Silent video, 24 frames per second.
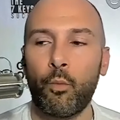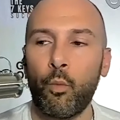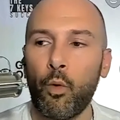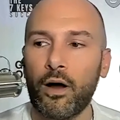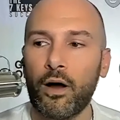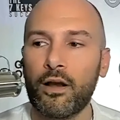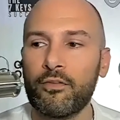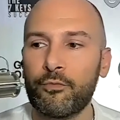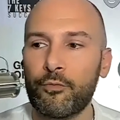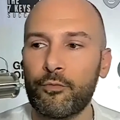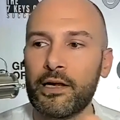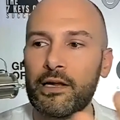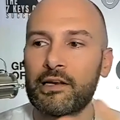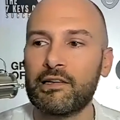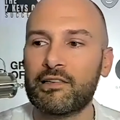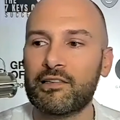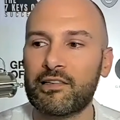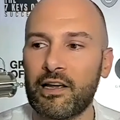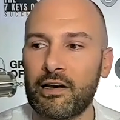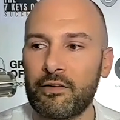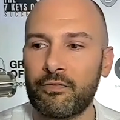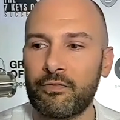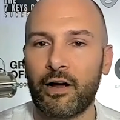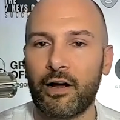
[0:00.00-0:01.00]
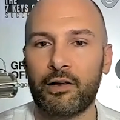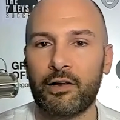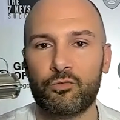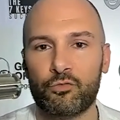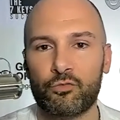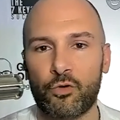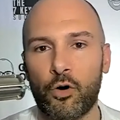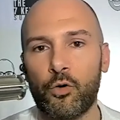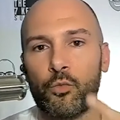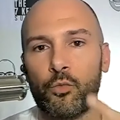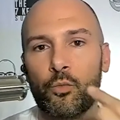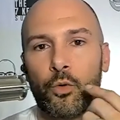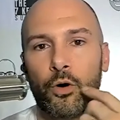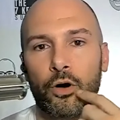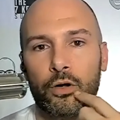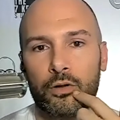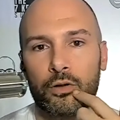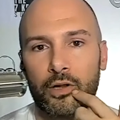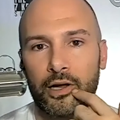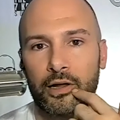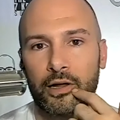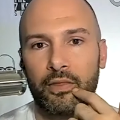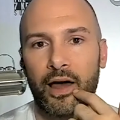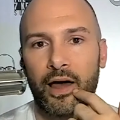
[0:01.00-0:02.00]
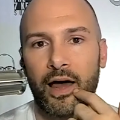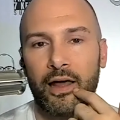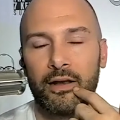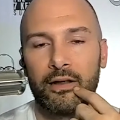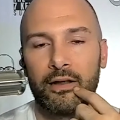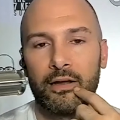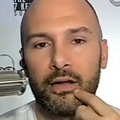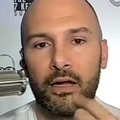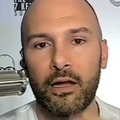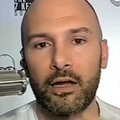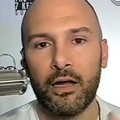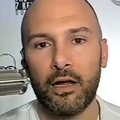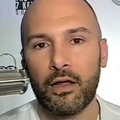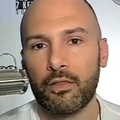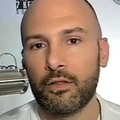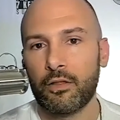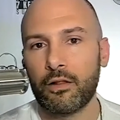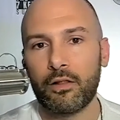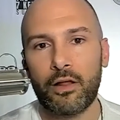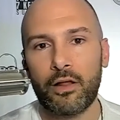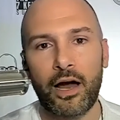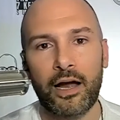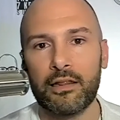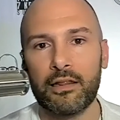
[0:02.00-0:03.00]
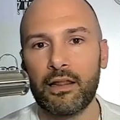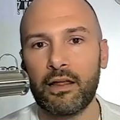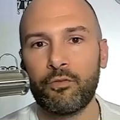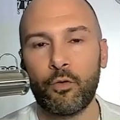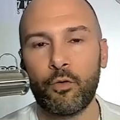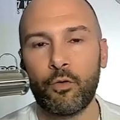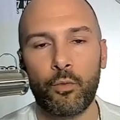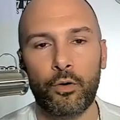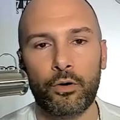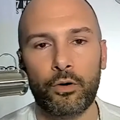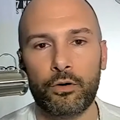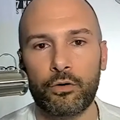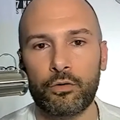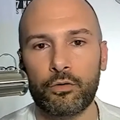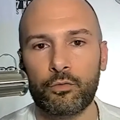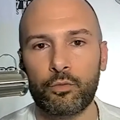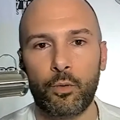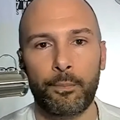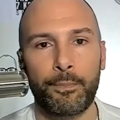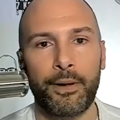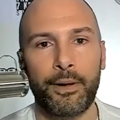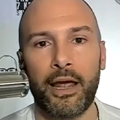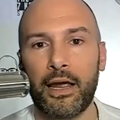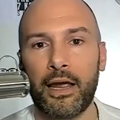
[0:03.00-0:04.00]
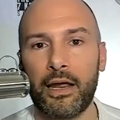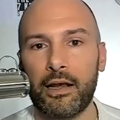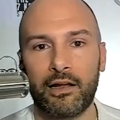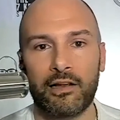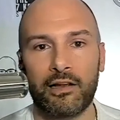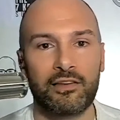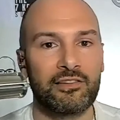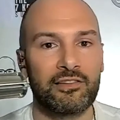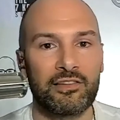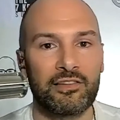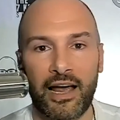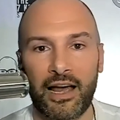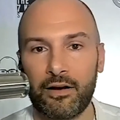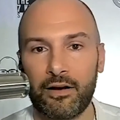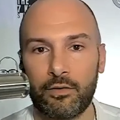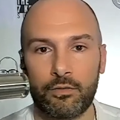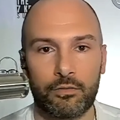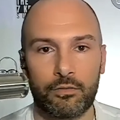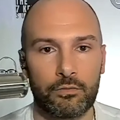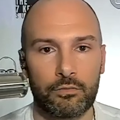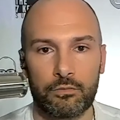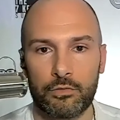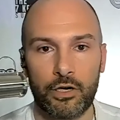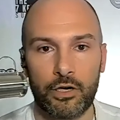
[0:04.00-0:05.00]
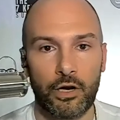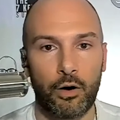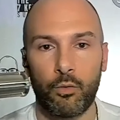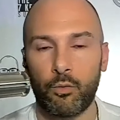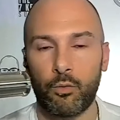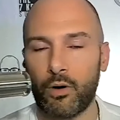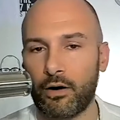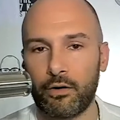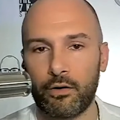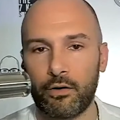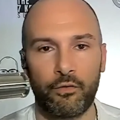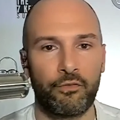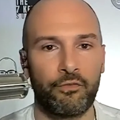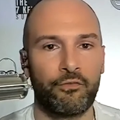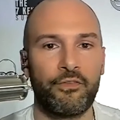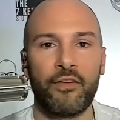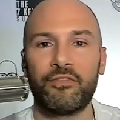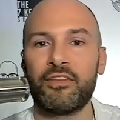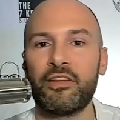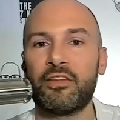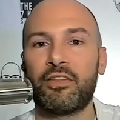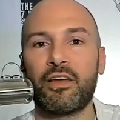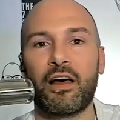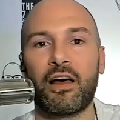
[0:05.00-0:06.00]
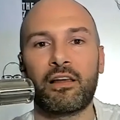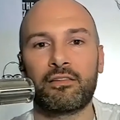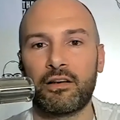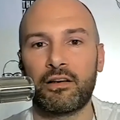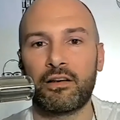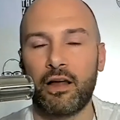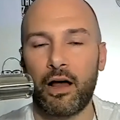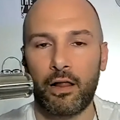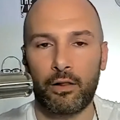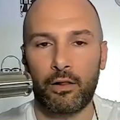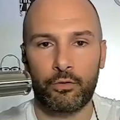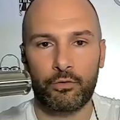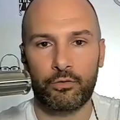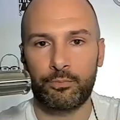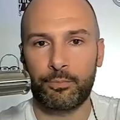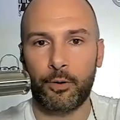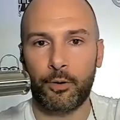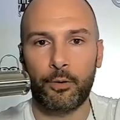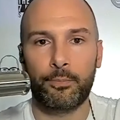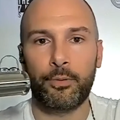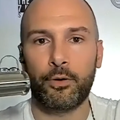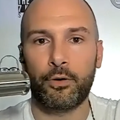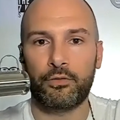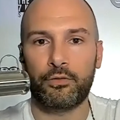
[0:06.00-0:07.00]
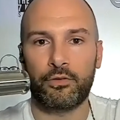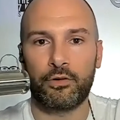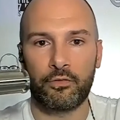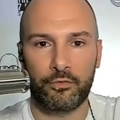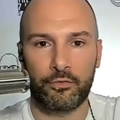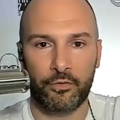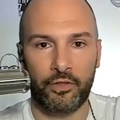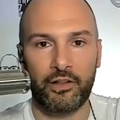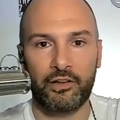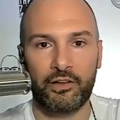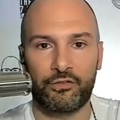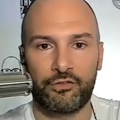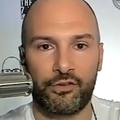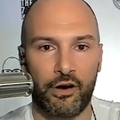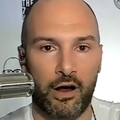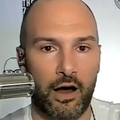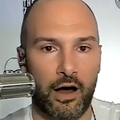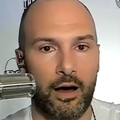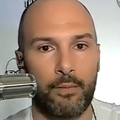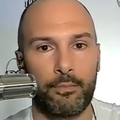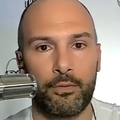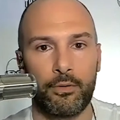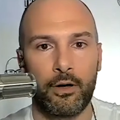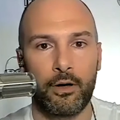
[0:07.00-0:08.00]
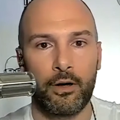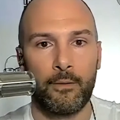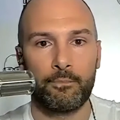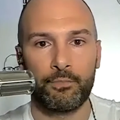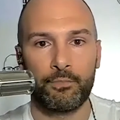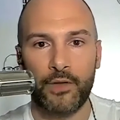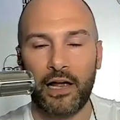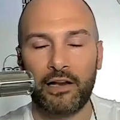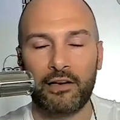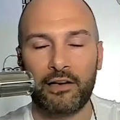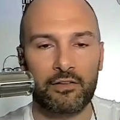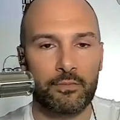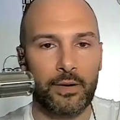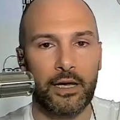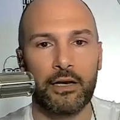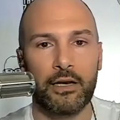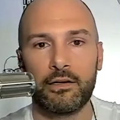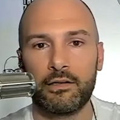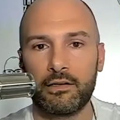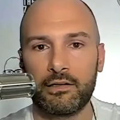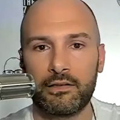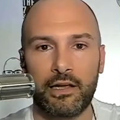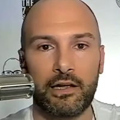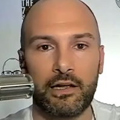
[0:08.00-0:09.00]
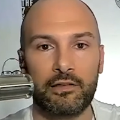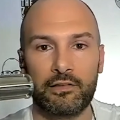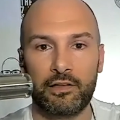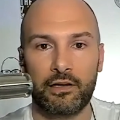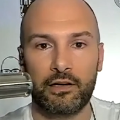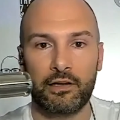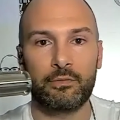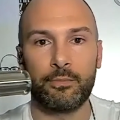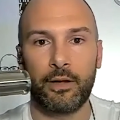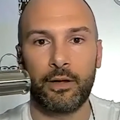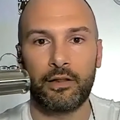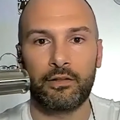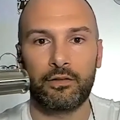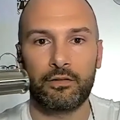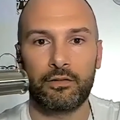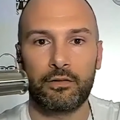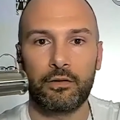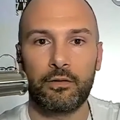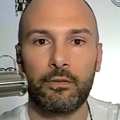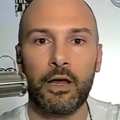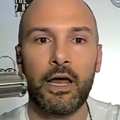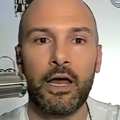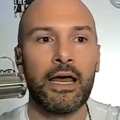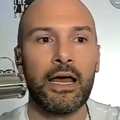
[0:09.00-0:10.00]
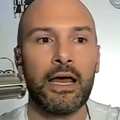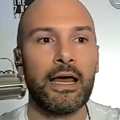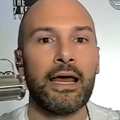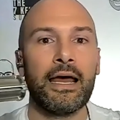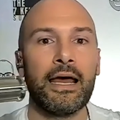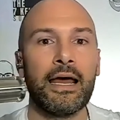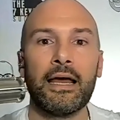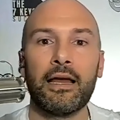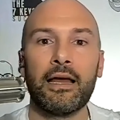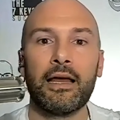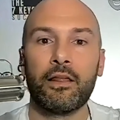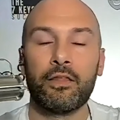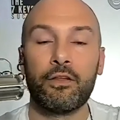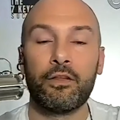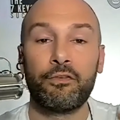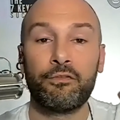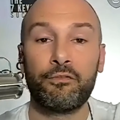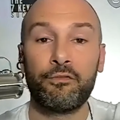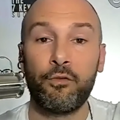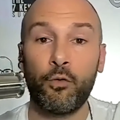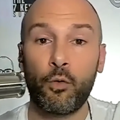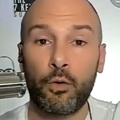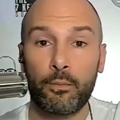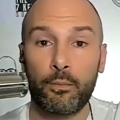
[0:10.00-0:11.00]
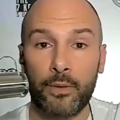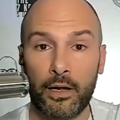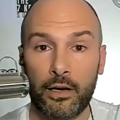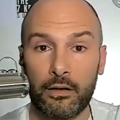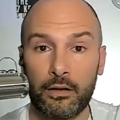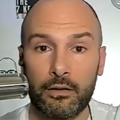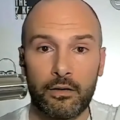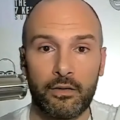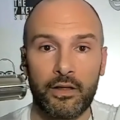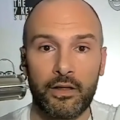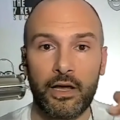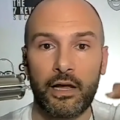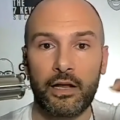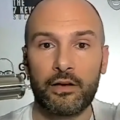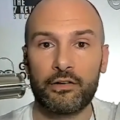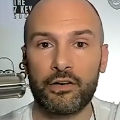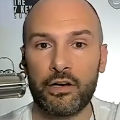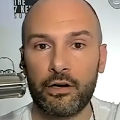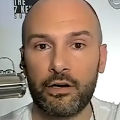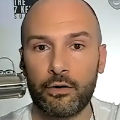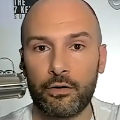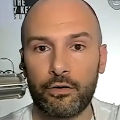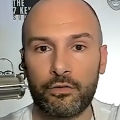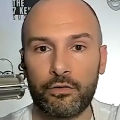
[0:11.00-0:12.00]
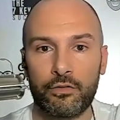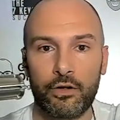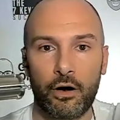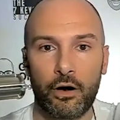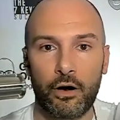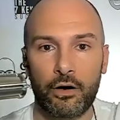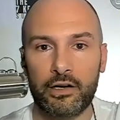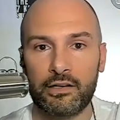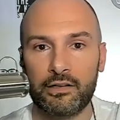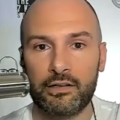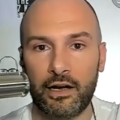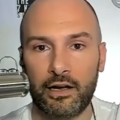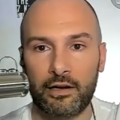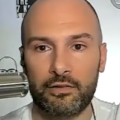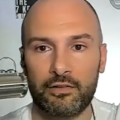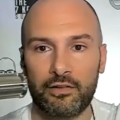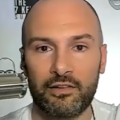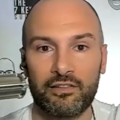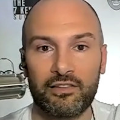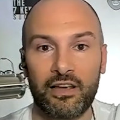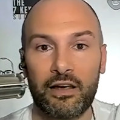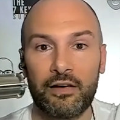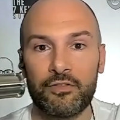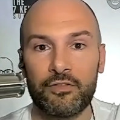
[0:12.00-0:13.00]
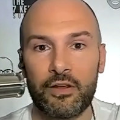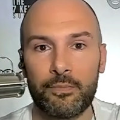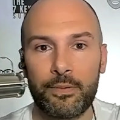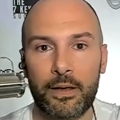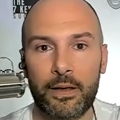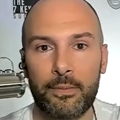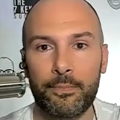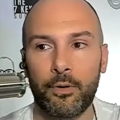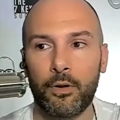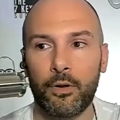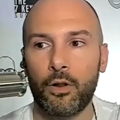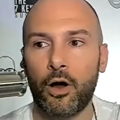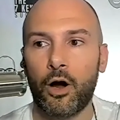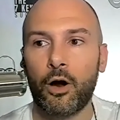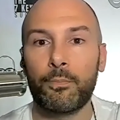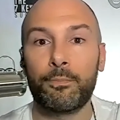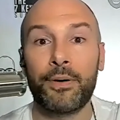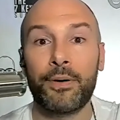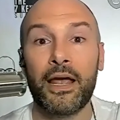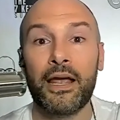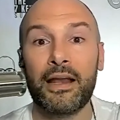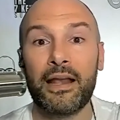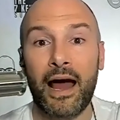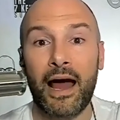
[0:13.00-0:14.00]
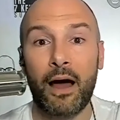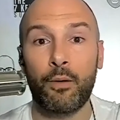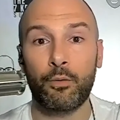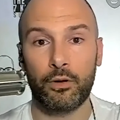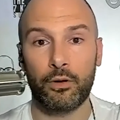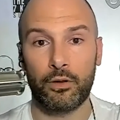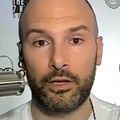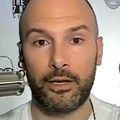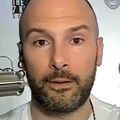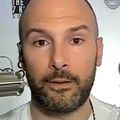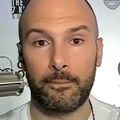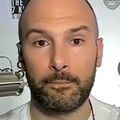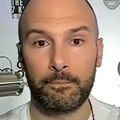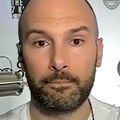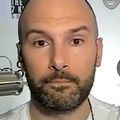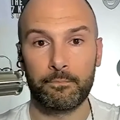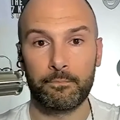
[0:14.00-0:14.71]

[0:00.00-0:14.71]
What if we incentivized road work like that? The line level workers were paid a set, you know, I don't know, $50,000 per person for this job, estimated to take six months. The foremen, the engineers, the architects, the safety people are paid hourly.